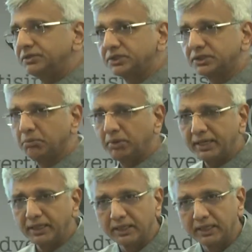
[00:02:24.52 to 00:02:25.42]
which is still
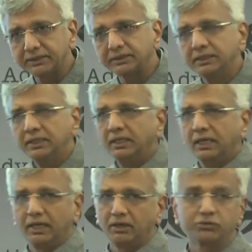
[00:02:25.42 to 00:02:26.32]
plaguing us.
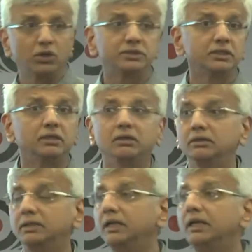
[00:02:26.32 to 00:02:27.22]
And of course, the,
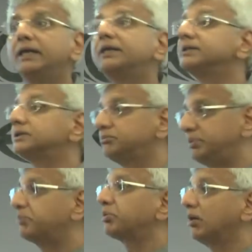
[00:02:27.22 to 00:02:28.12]
the latest
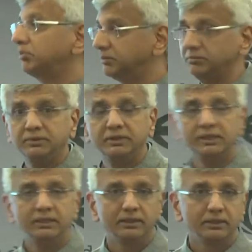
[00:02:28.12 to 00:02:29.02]
big problem
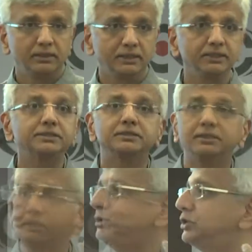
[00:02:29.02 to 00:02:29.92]
is
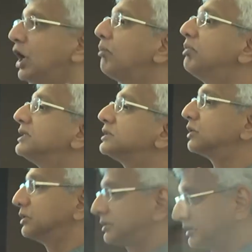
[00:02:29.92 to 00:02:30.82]
jobless growth.